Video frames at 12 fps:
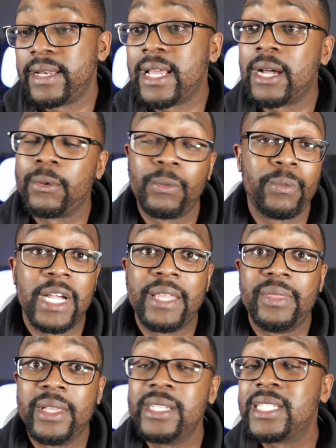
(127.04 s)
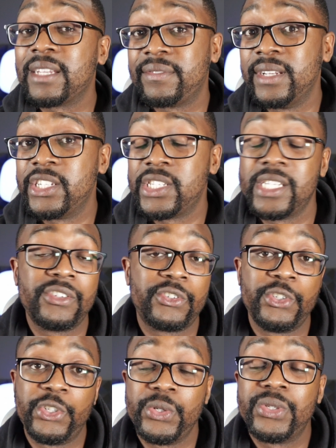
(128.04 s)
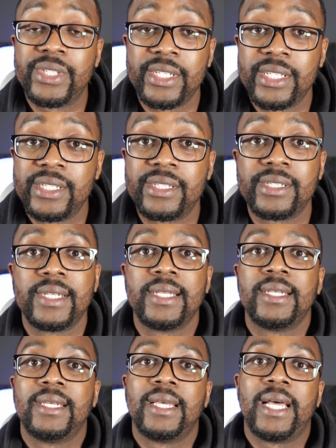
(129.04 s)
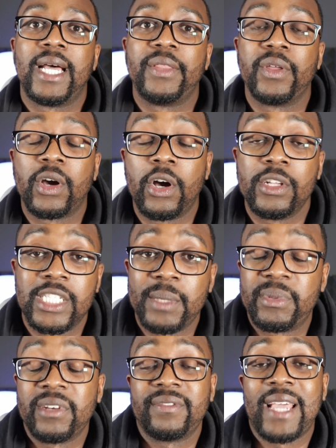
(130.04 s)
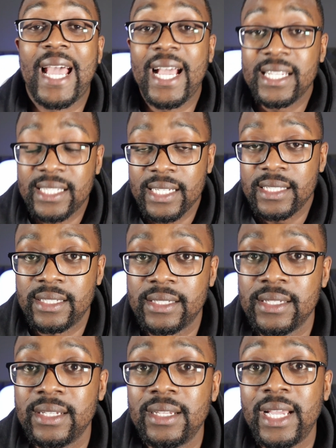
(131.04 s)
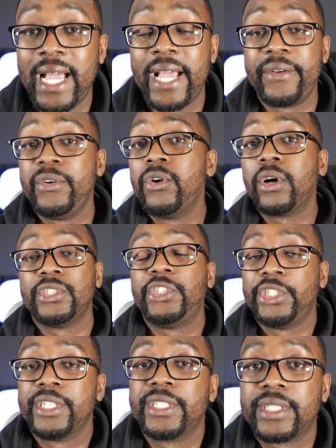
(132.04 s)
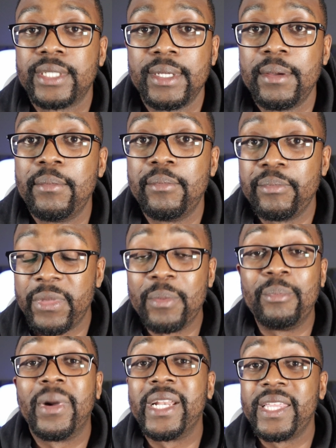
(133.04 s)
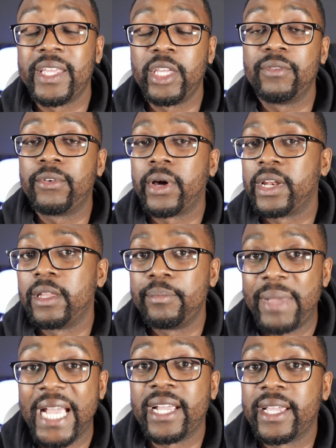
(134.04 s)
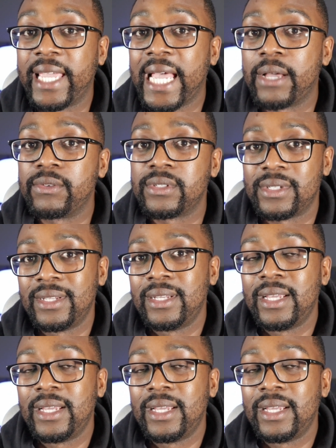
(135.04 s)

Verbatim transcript: Now, in this definition introduces the concept of assets and not just the money that you've got in the bank account.